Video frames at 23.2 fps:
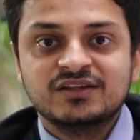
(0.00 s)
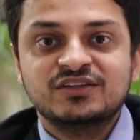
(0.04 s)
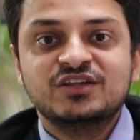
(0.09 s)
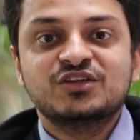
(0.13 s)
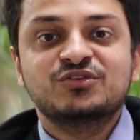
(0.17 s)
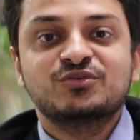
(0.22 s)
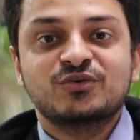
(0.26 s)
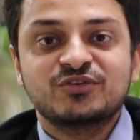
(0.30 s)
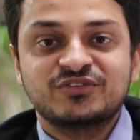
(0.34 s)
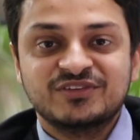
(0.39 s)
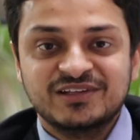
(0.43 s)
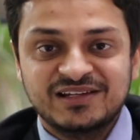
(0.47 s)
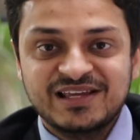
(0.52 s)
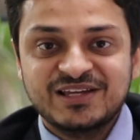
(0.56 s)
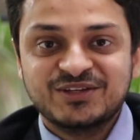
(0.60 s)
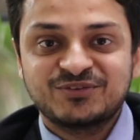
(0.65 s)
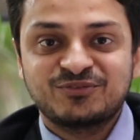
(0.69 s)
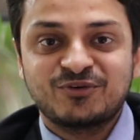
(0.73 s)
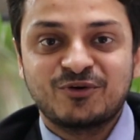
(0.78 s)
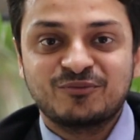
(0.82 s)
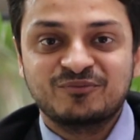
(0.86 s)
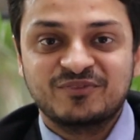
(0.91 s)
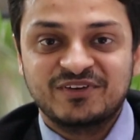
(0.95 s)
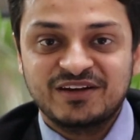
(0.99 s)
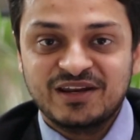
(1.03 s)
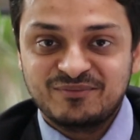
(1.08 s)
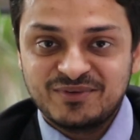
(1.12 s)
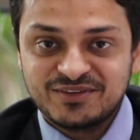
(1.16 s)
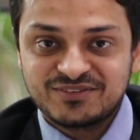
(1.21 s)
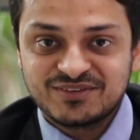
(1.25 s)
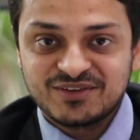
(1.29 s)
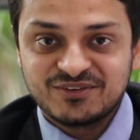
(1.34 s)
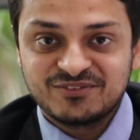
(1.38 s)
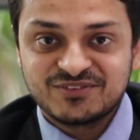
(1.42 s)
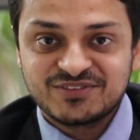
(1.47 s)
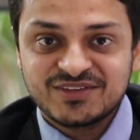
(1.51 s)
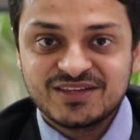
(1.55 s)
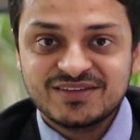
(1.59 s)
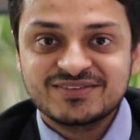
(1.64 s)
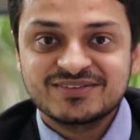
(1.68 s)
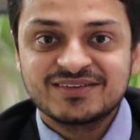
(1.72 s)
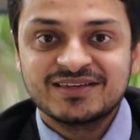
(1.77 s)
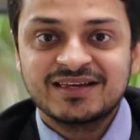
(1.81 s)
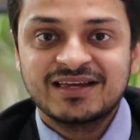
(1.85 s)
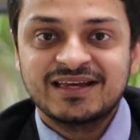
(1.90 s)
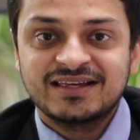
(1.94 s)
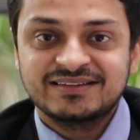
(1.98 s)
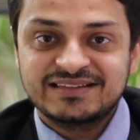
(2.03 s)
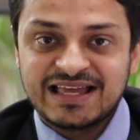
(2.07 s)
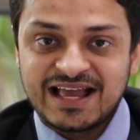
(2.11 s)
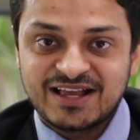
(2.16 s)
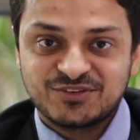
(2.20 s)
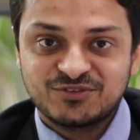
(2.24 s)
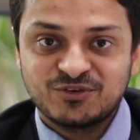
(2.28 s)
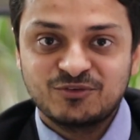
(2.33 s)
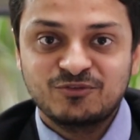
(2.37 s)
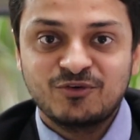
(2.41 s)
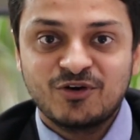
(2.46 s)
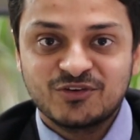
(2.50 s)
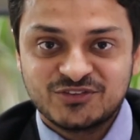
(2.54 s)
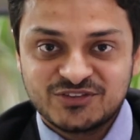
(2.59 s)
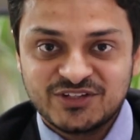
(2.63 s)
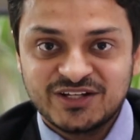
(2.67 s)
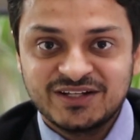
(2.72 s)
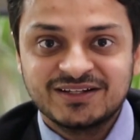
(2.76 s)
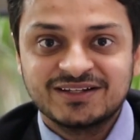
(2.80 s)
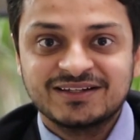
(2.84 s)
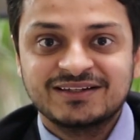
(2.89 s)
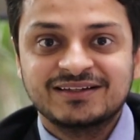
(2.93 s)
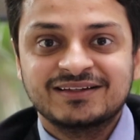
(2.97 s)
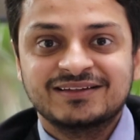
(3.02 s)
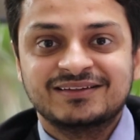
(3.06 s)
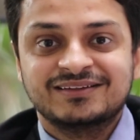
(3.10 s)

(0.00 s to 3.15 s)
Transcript: This was Nilesh from GreyB Services. Thanks for watching.